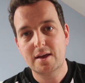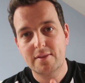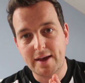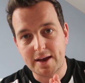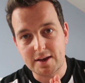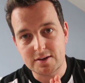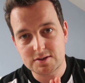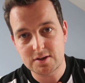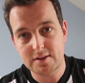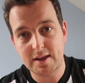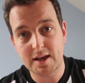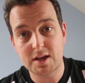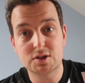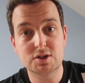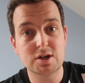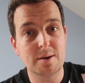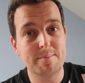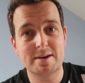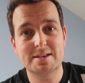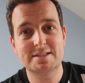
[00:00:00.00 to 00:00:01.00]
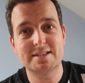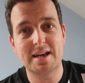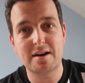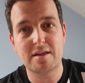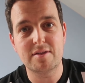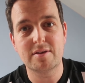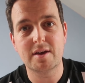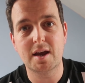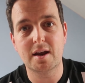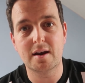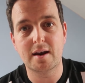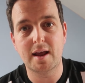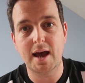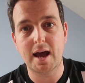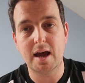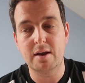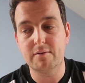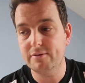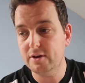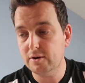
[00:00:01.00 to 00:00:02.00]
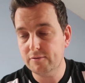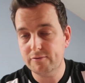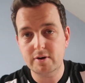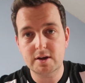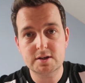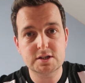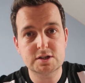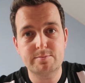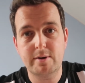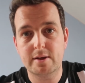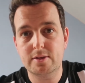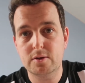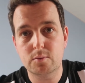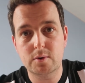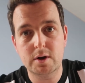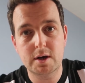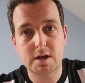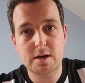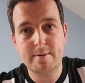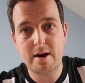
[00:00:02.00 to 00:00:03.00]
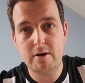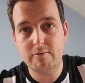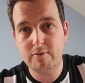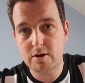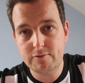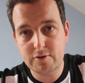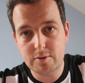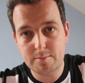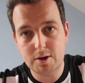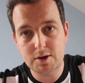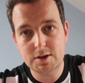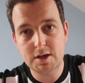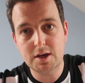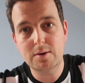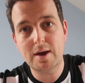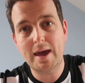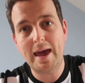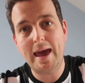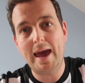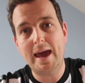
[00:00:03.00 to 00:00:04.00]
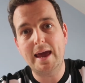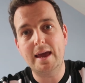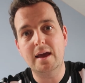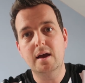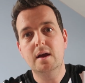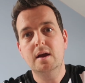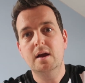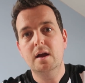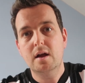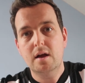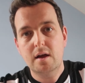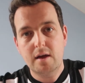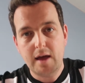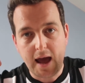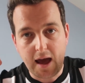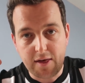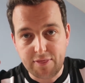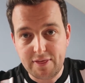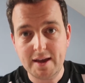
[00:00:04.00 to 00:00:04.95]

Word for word: that, so that you don't miss anything and feel free to spread the word about real football uk uh,